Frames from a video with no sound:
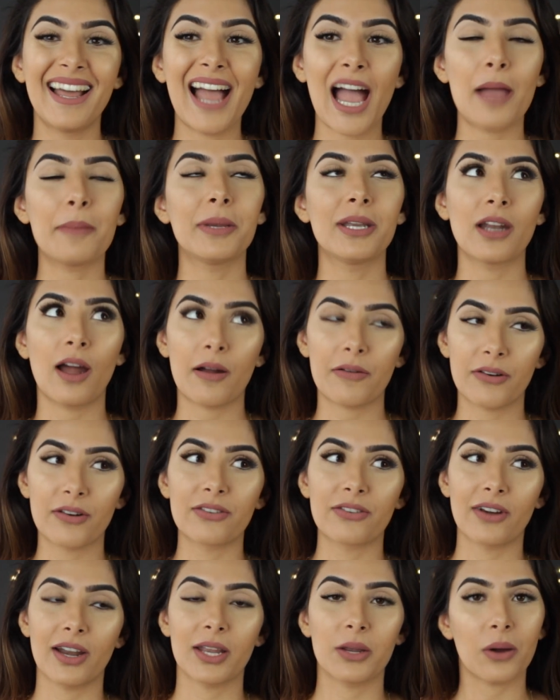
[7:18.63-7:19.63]
I mean, not for
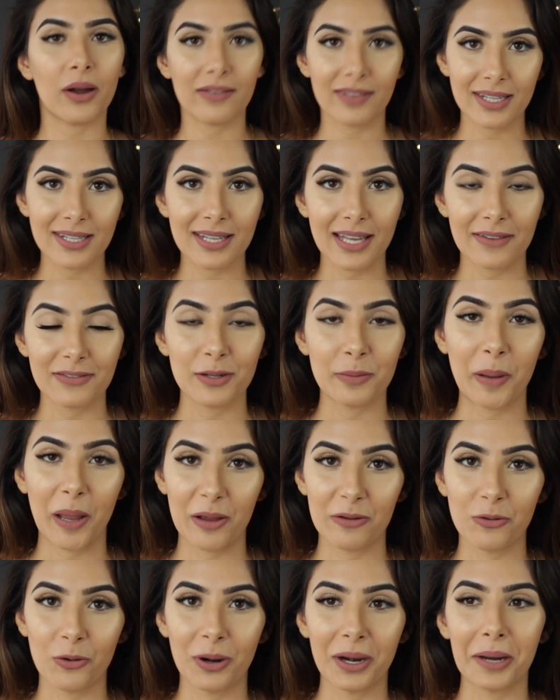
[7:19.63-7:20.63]
free. You obviously have to
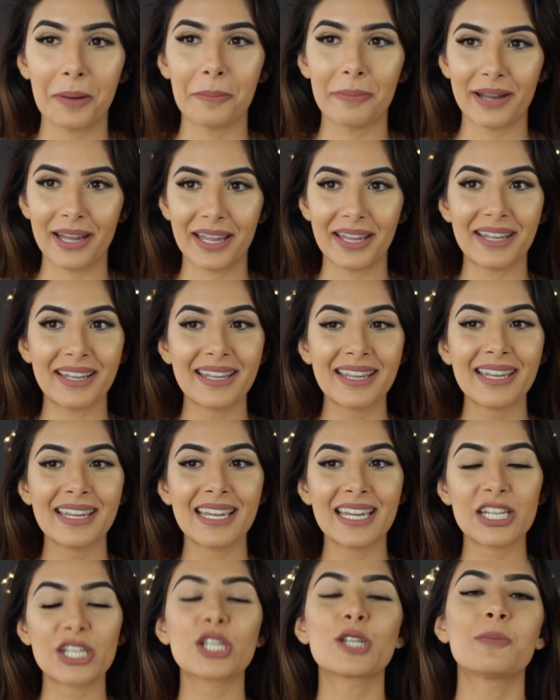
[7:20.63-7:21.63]
pay for it, but
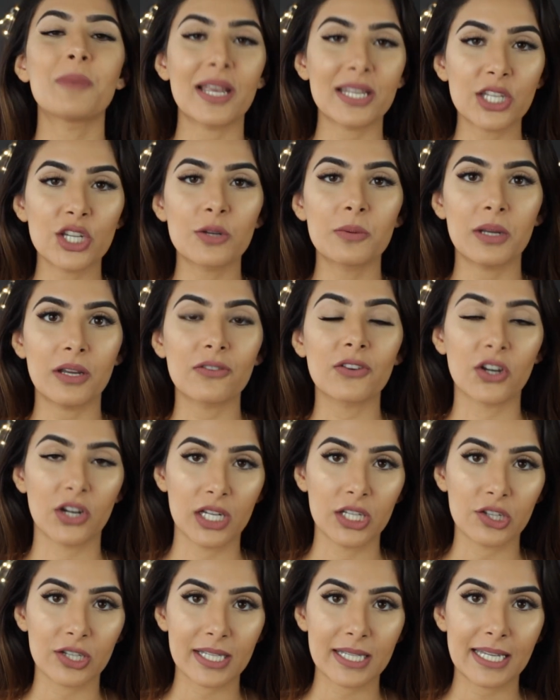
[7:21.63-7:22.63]
just message me if you're
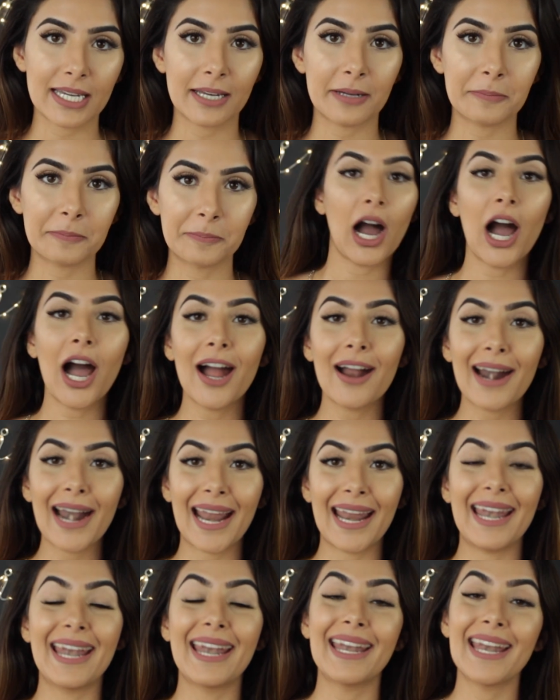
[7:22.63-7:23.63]
interested. All
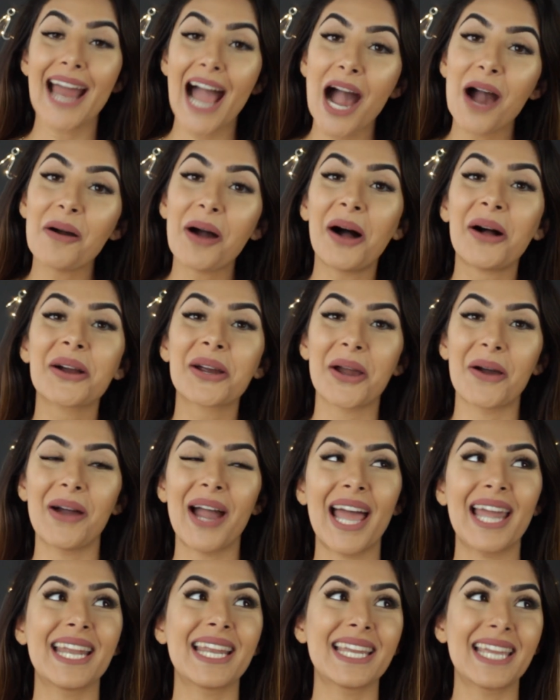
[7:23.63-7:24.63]
right, now I'll go
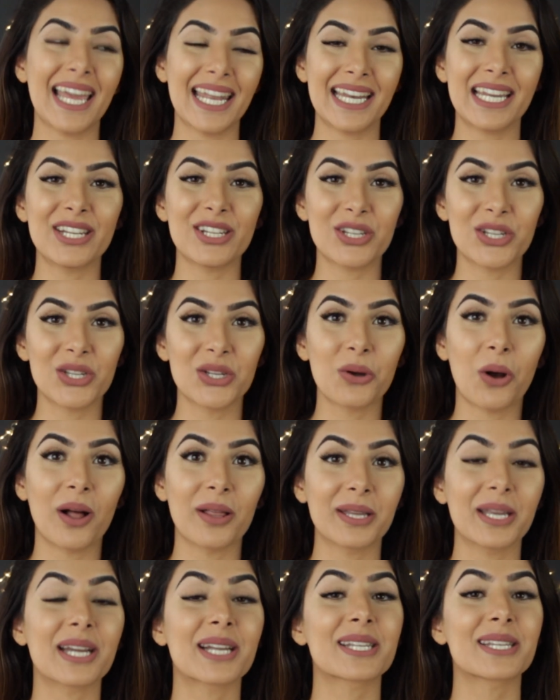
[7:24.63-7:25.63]
ahead and get into all
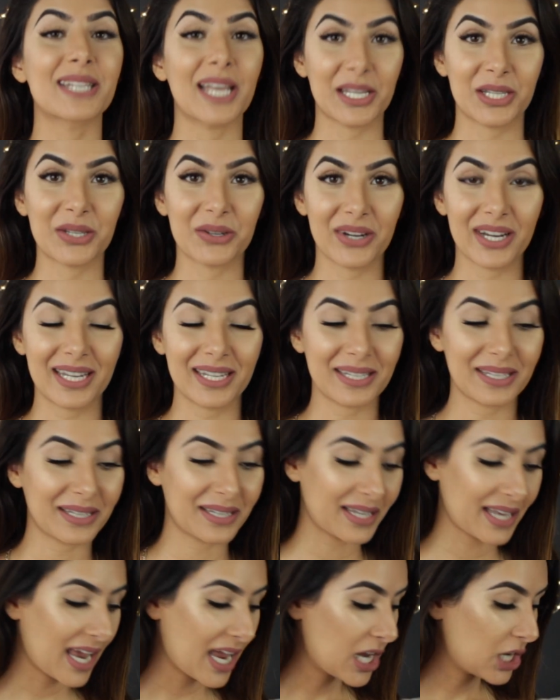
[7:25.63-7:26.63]
the
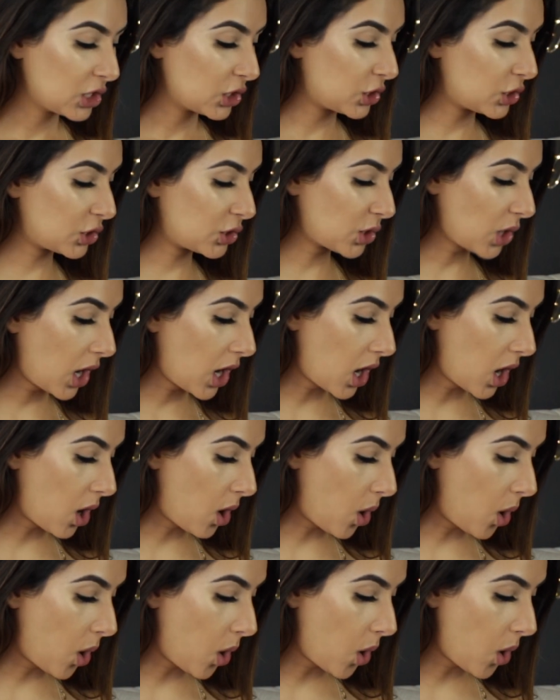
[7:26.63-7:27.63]
accessories. So
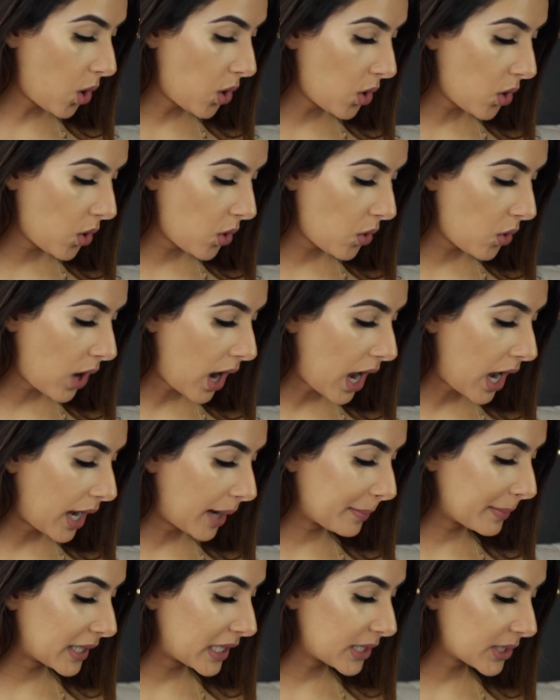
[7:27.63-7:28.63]

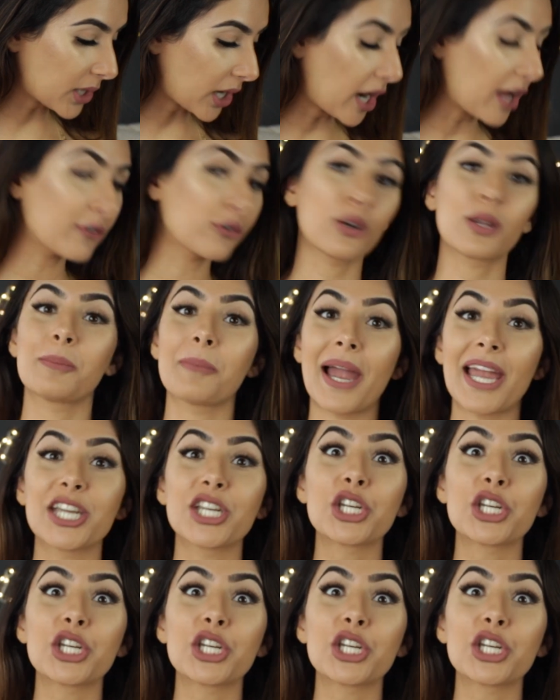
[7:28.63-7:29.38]
I'm gonna start off with my